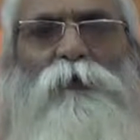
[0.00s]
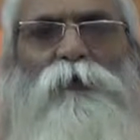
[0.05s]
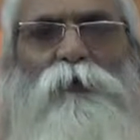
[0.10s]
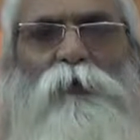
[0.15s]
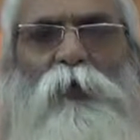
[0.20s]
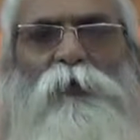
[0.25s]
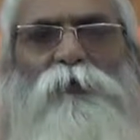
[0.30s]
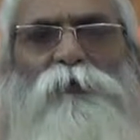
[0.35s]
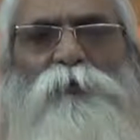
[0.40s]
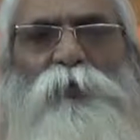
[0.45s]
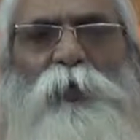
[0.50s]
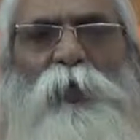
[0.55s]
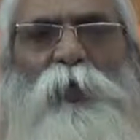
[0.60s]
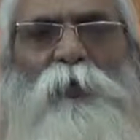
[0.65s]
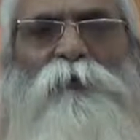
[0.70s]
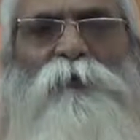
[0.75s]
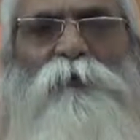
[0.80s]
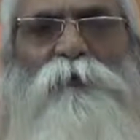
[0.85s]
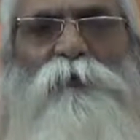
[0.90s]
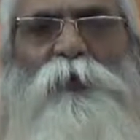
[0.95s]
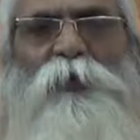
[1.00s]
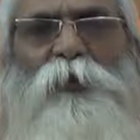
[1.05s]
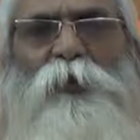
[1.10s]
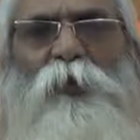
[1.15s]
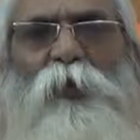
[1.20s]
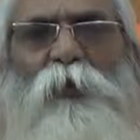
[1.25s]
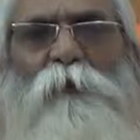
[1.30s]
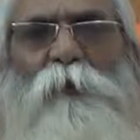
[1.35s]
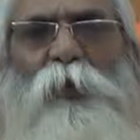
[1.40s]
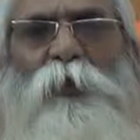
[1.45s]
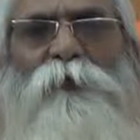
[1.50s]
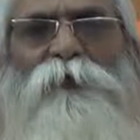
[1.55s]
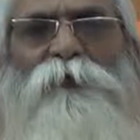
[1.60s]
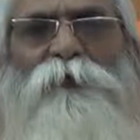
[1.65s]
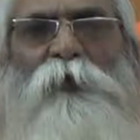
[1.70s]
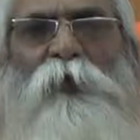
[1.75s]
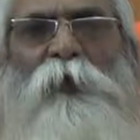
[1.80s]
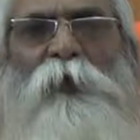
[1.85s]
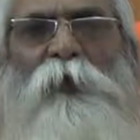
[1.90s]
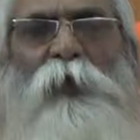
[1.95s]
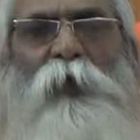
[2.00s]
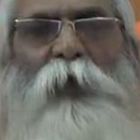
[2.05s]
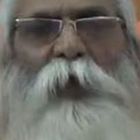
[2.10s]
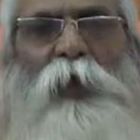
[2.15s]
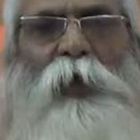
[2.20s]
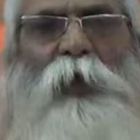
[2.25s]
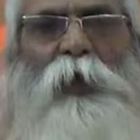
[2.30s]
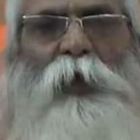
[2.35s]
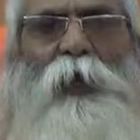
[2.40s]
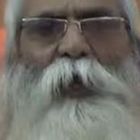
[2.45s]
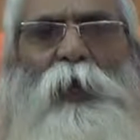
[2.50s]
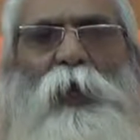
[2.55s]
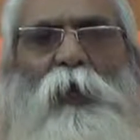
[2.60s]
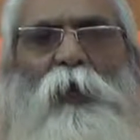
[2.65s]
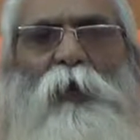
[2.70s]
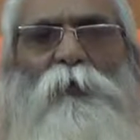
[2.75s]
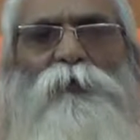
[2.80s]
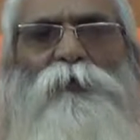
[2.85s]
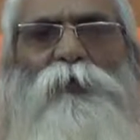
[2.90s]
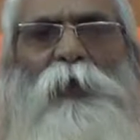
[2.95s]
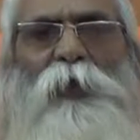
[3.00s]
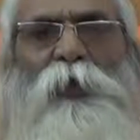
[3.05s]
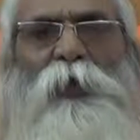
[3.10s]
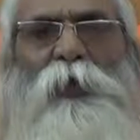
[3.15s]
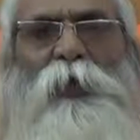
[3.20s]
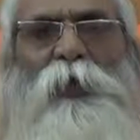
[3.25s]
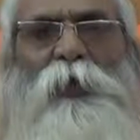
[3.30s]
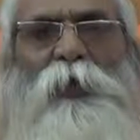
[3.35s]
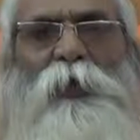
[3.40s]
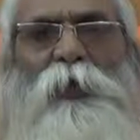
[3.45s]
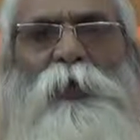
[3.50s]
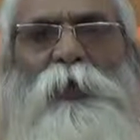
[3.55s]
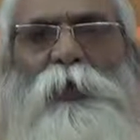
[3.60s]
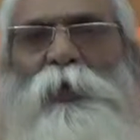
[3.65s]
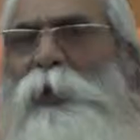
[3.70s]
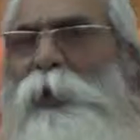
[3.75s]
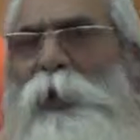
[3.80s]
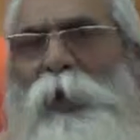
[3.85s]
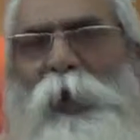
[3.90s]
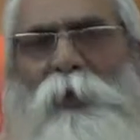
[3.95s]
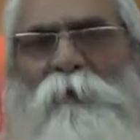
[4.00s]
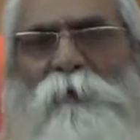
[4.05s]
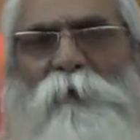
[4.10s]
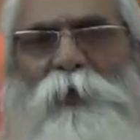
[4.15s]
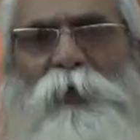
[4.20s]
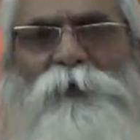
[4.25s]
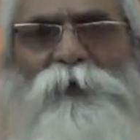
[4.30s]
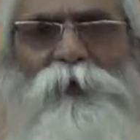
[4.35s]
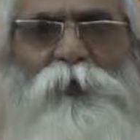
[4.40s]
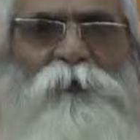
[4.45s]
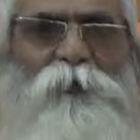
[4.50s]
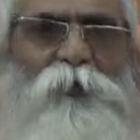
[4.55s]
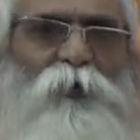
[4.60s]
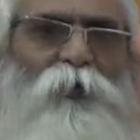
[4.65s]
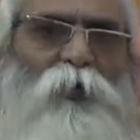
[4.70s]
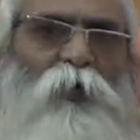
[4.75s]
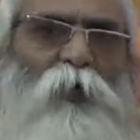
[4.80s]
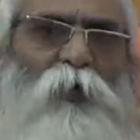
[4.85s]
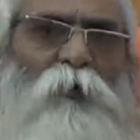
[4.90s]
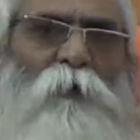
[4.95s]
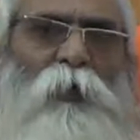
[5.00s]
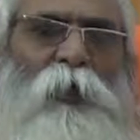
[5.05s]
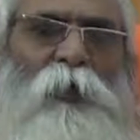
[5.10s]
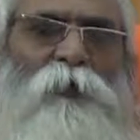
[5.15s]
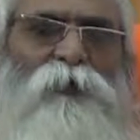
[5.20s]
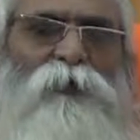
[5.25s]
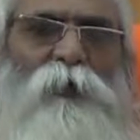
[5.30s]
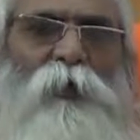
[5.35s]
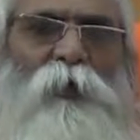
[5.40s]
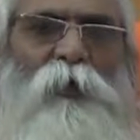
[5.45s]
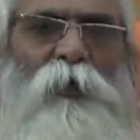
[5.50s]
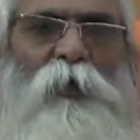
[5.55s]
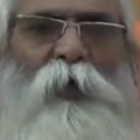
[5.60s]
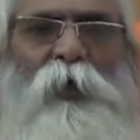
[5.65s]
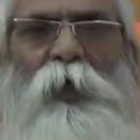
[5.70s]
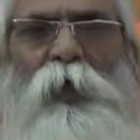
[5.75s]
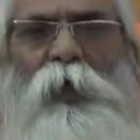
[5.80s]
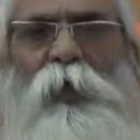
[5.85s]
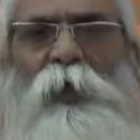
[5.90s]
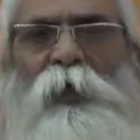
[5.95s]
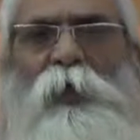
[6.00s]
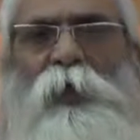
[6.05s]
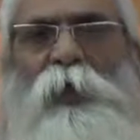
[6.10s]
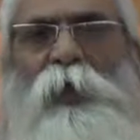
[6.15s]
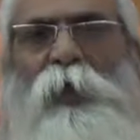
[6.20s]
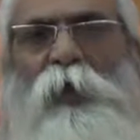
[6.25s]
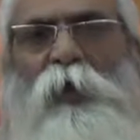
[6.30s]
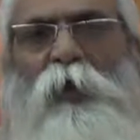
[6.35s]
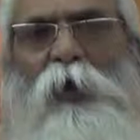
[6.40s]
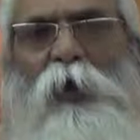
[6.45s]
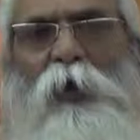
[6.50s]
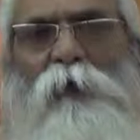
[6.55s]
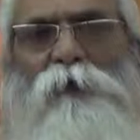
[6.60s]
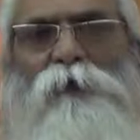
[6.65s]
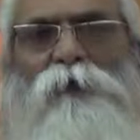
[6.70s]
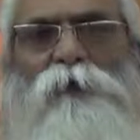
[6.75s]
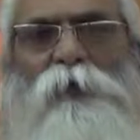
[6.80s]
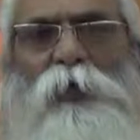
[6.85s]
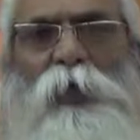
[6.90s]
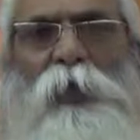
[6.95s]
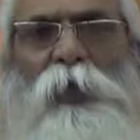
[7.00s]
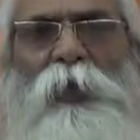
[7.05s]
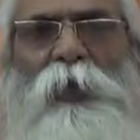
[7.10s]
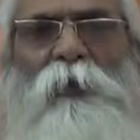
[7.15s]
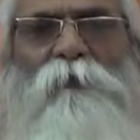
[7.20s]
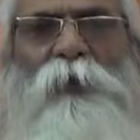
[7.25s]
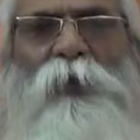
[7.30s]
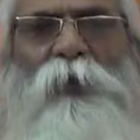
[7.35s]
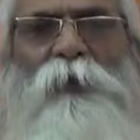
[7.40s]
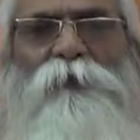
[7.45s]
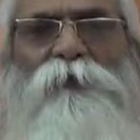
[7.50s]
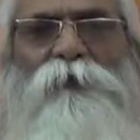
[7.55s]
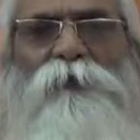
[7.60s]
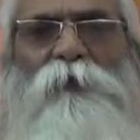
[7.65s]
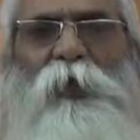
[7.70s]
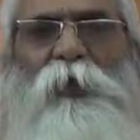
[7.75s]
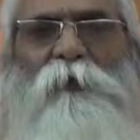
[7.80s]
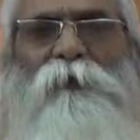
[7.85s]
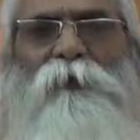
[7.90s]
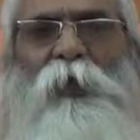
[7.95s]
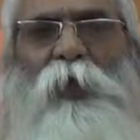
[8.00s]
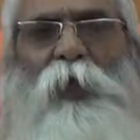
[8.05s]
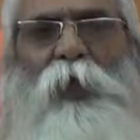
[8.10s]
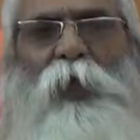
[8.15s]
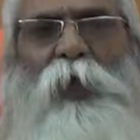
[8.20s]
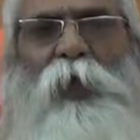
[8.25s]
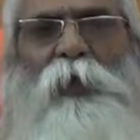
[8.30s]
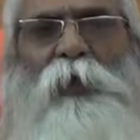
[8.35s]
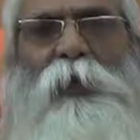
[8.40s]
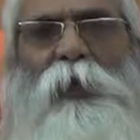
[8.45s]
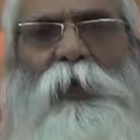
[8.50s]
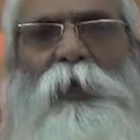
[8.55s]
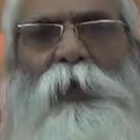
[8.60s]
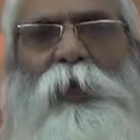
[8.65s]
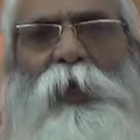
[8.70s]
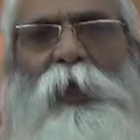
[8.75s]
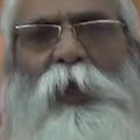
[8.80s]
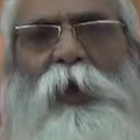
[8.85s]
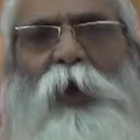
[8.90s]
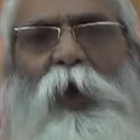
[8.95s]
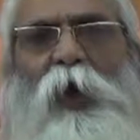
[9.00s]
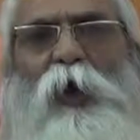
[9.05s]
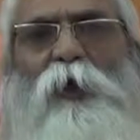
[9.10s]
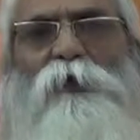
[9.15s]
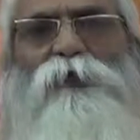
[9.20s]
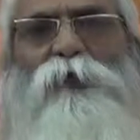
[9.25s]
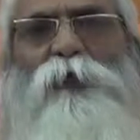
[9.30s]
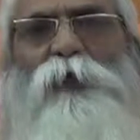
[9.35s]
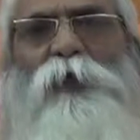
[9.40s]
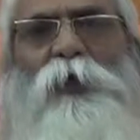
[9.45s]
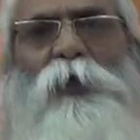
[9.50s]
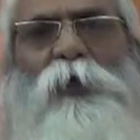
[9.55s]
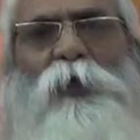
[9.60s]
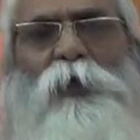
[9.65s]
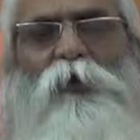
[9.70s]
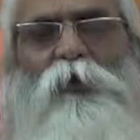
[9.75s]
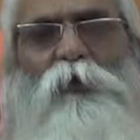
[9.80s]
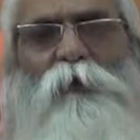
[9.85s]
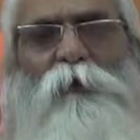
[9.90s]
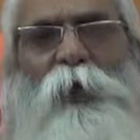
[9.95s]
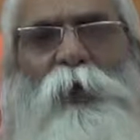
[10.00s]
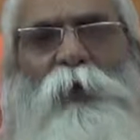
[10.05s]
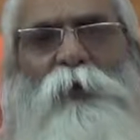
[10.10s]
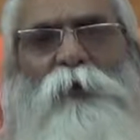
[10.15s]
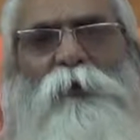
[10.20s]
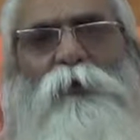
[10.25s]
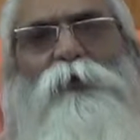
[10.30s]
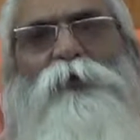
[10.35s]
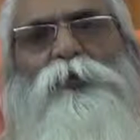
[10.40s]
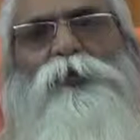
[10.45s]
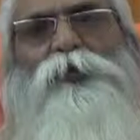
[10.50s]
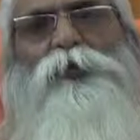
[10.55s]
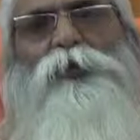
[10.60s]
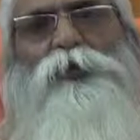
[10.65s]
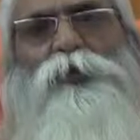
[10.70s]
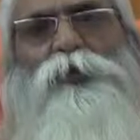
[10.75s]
confidence with your master, and lack of the reliability with your master, and the lack of the lovelessness, and the lack of you want to